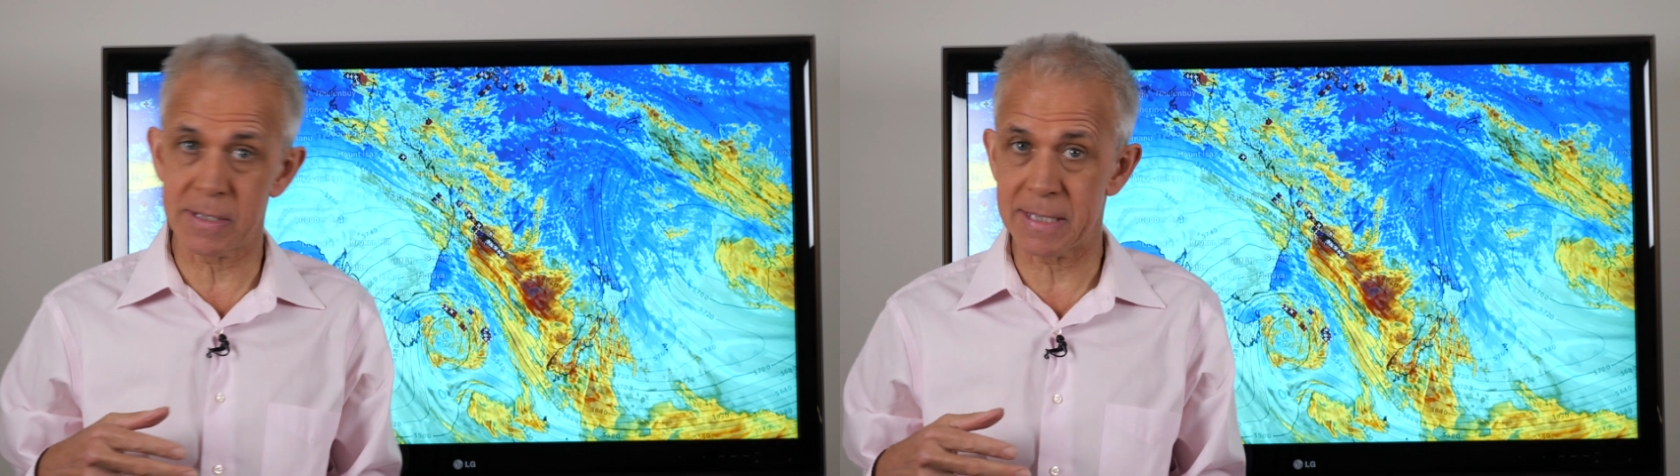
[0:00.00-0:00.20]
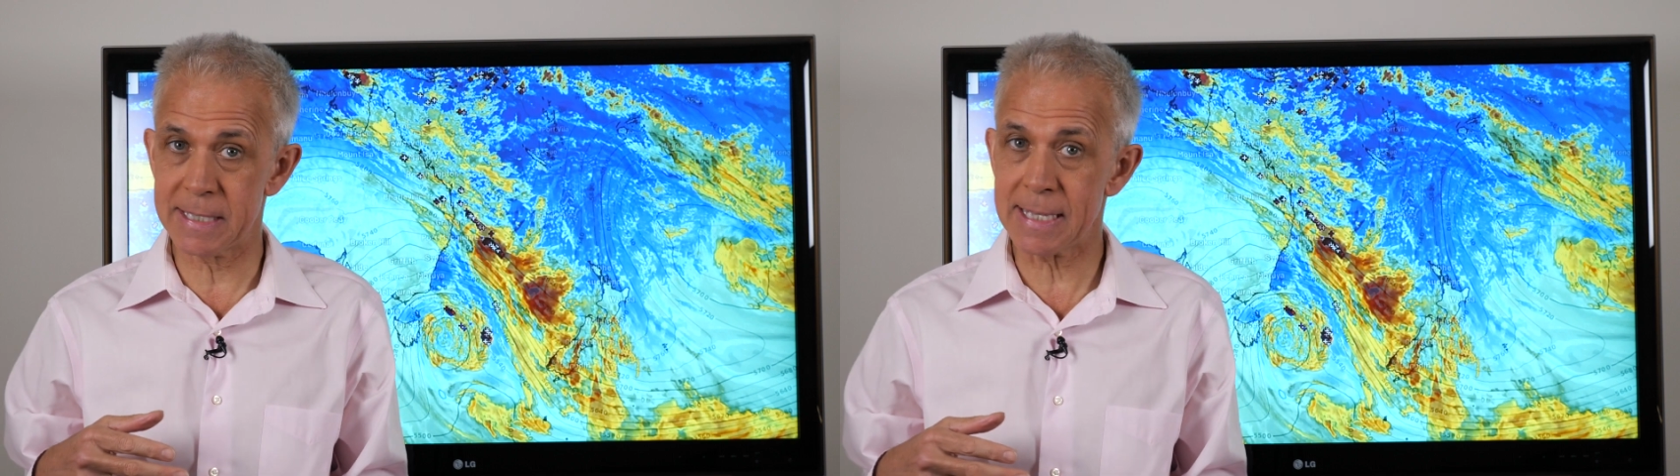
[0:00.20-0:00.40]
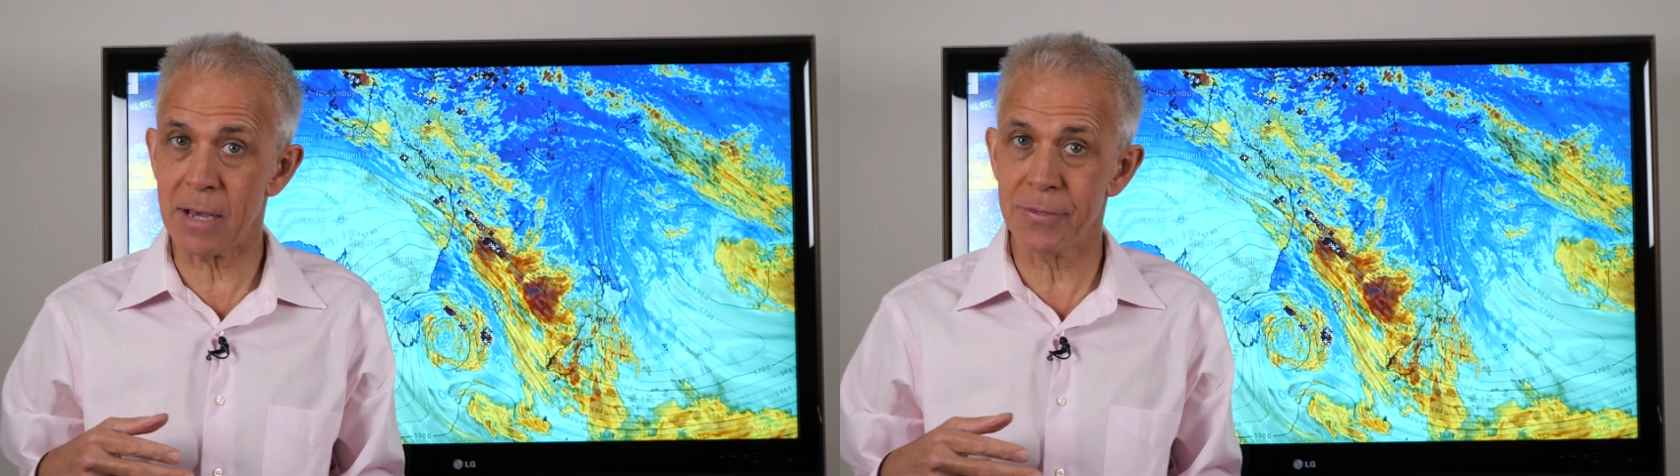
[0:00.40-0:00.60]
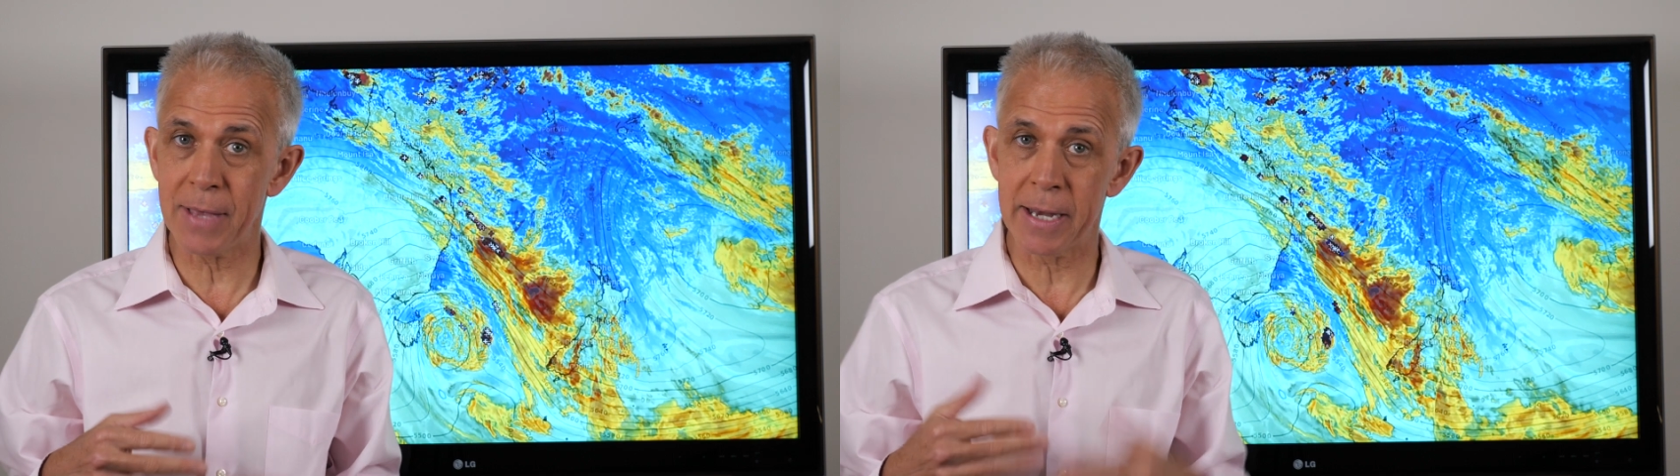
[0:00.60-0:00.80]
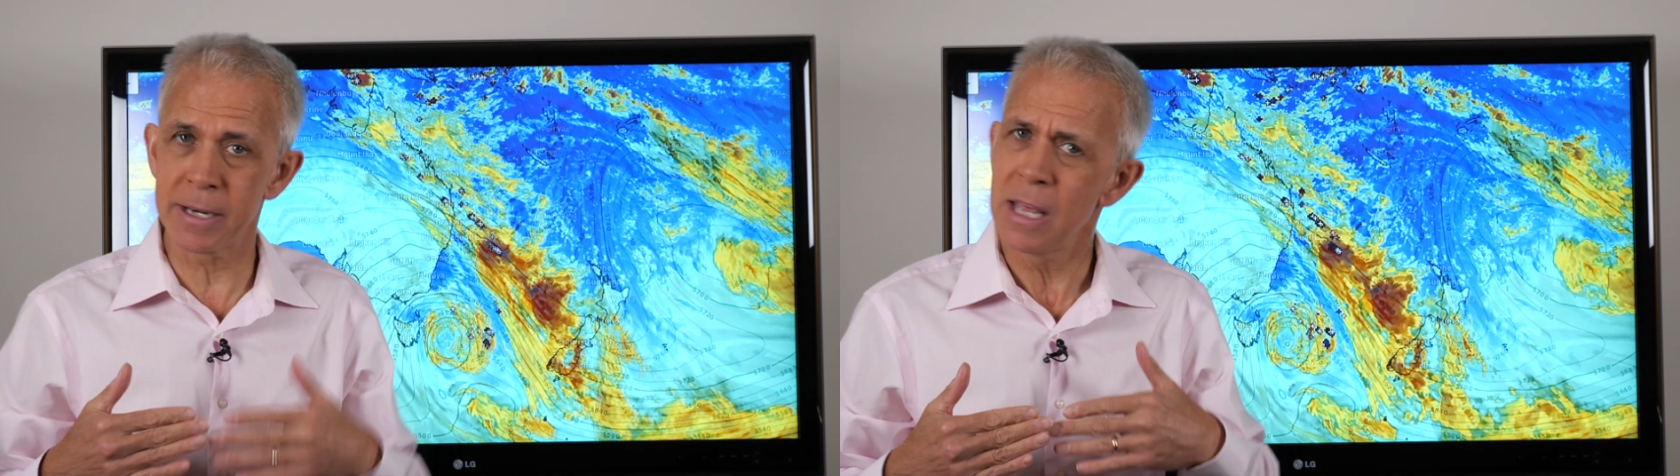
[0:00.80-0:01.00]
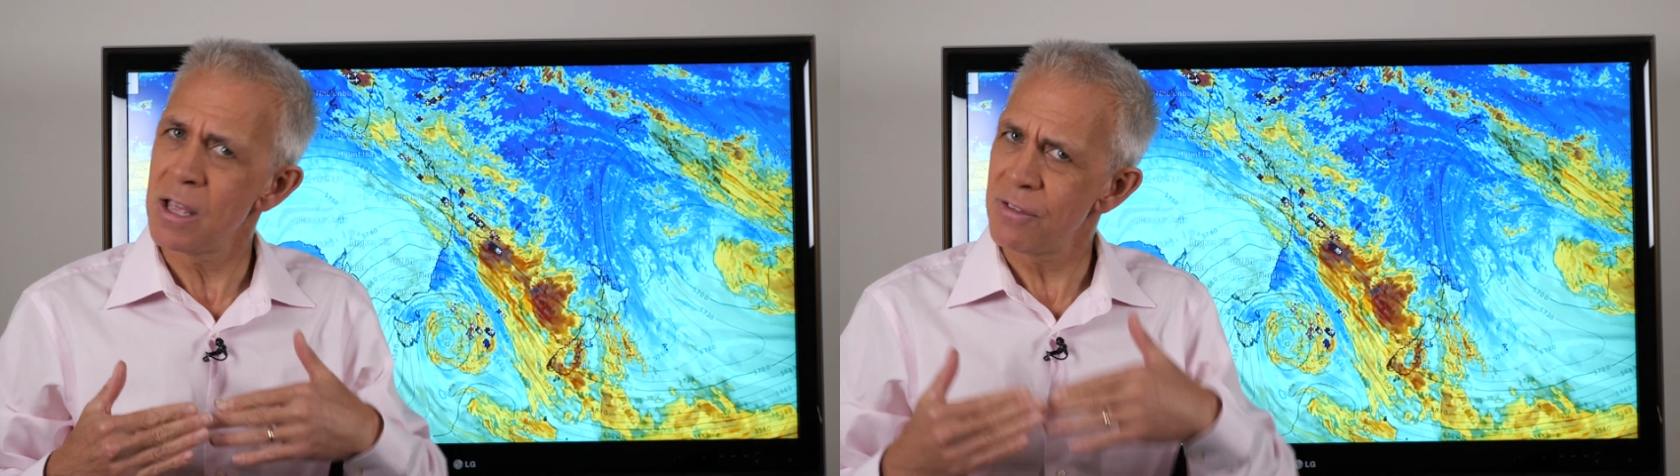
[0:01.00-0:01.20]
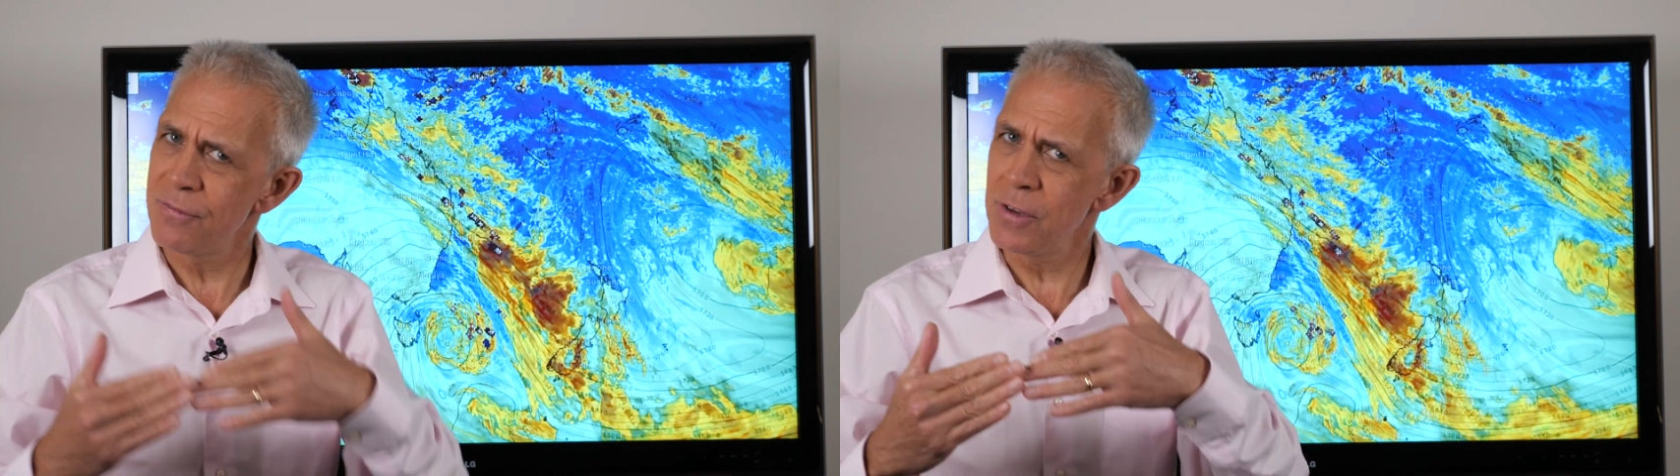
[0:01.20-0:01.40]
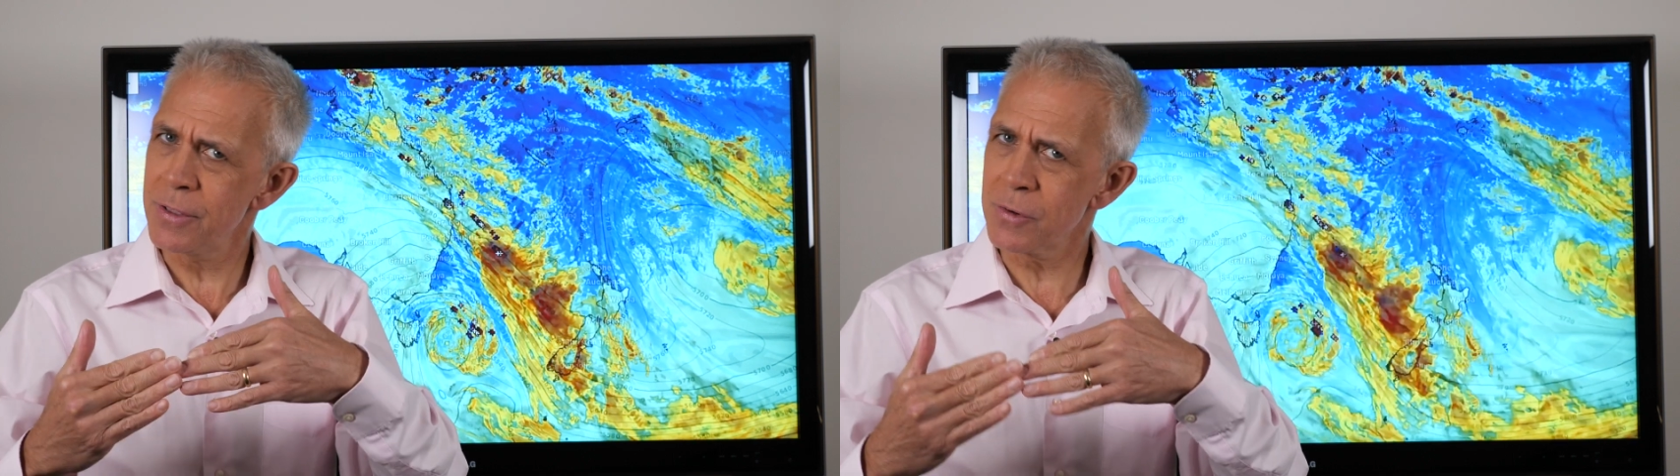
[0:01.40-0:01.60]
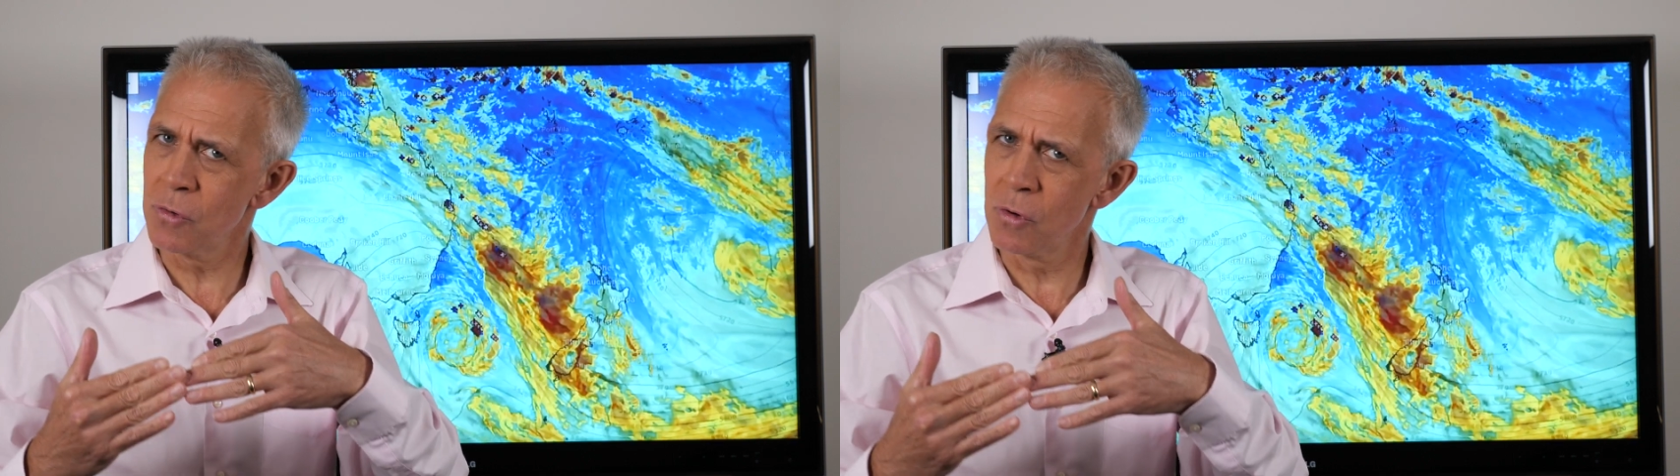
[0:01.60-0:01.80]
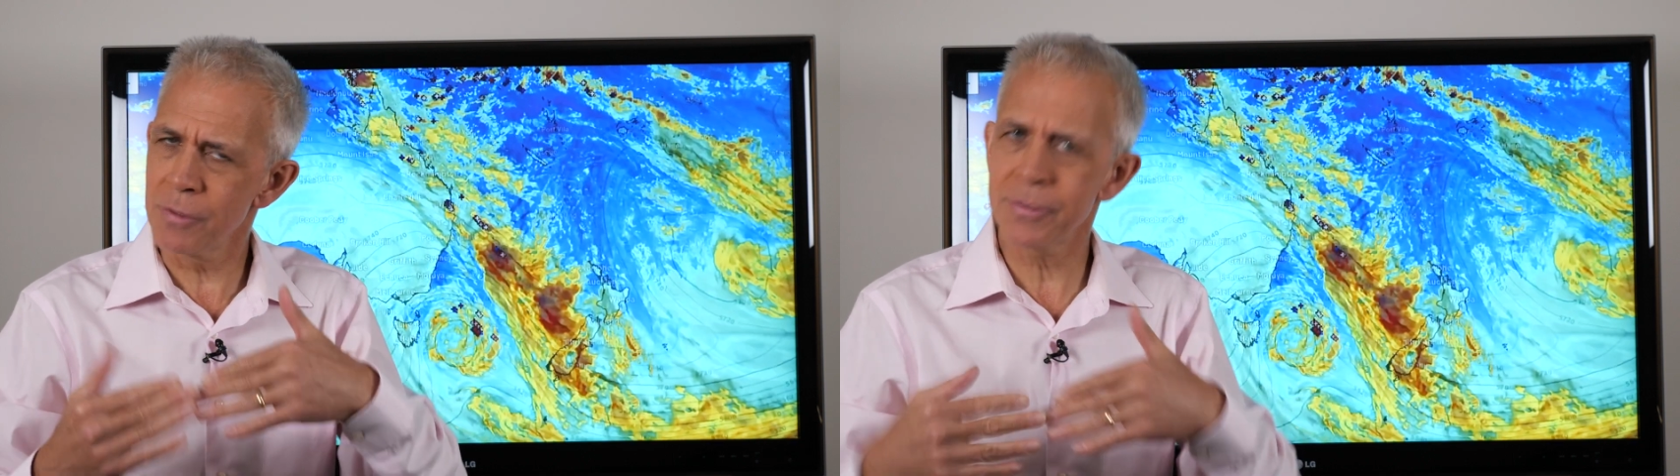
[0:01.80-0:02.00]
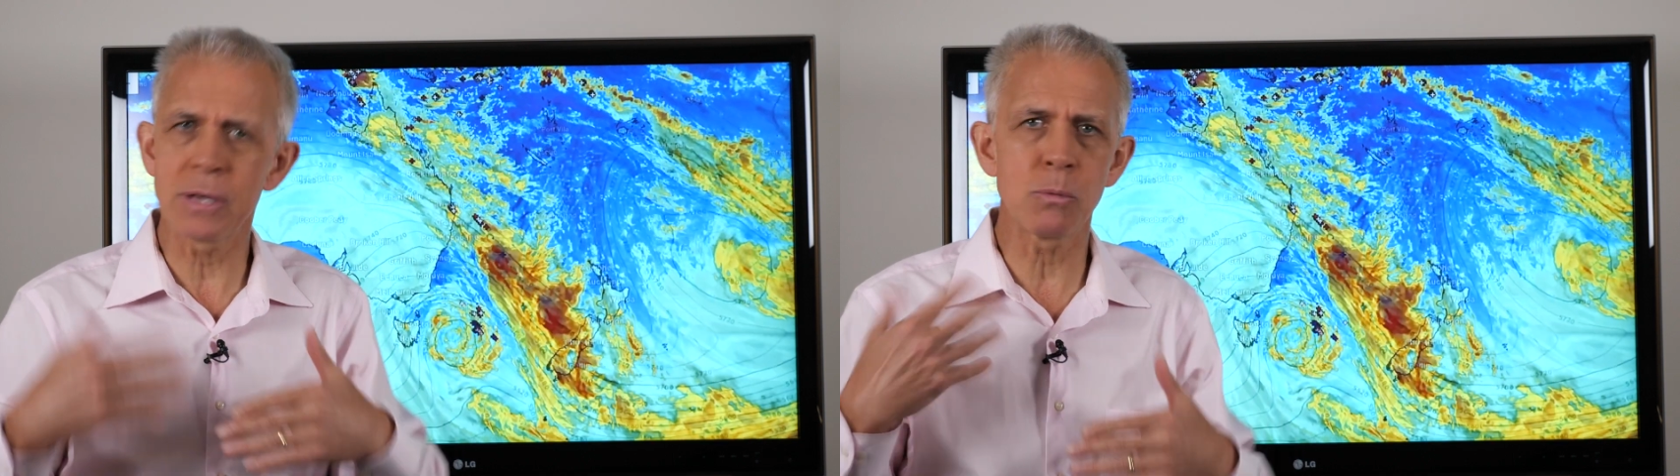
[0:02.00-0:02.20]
of the South Island. Further north,